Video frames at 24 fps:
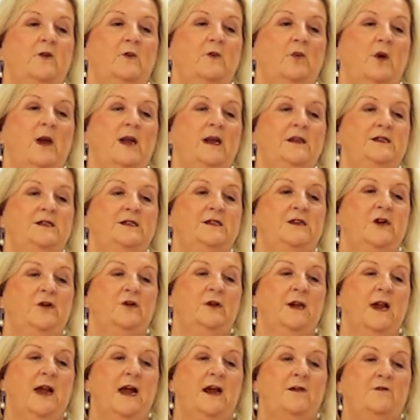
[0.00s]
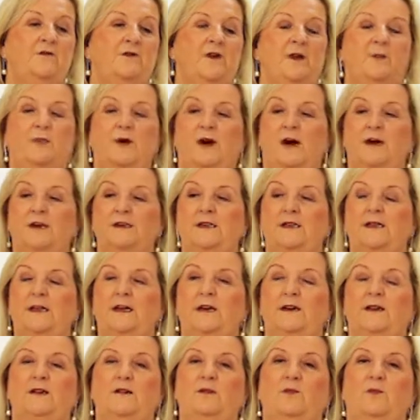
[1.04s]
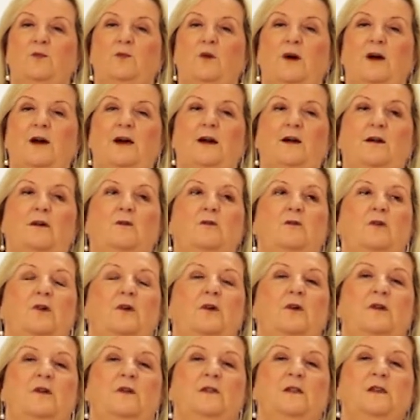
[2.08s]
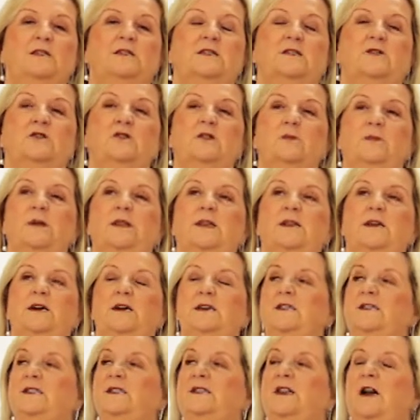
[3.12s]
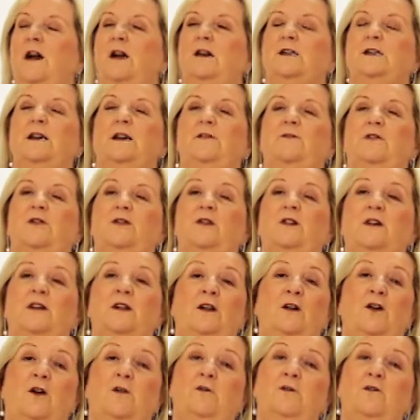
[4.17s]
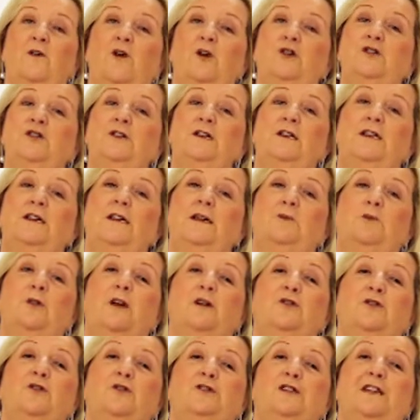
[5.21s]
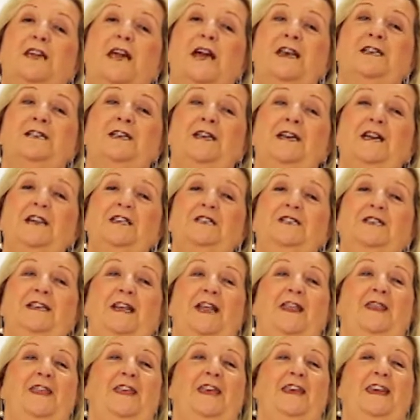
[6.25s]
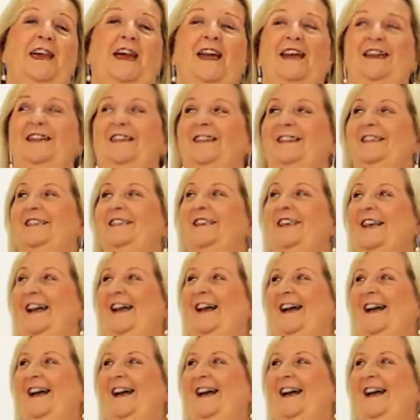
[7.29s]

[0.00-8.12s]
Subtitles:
Well done, everybody. Wow, this is going to be the nicest tart ever. Unfortunately, we're not going to get to eat it at the end.